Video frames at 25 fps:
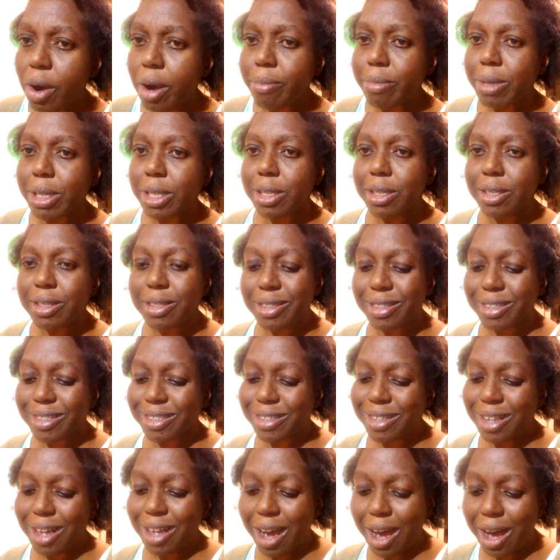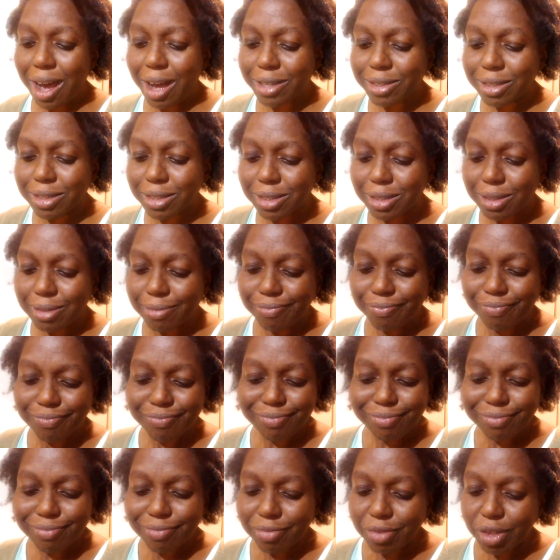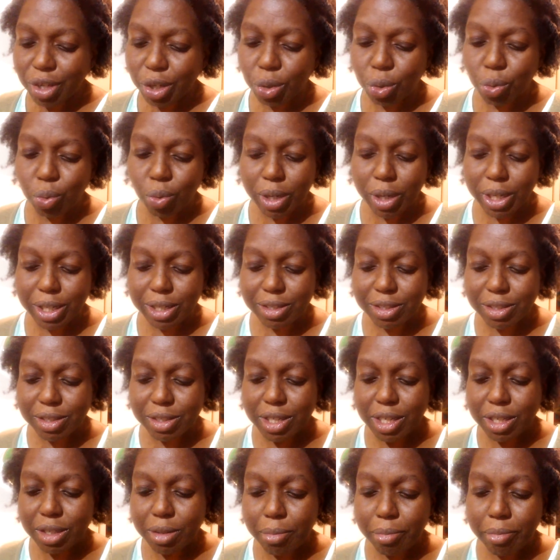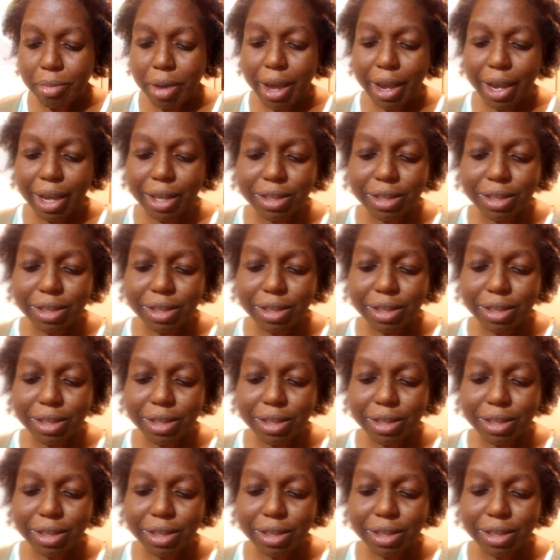I mean, this is not the quickest thing to make.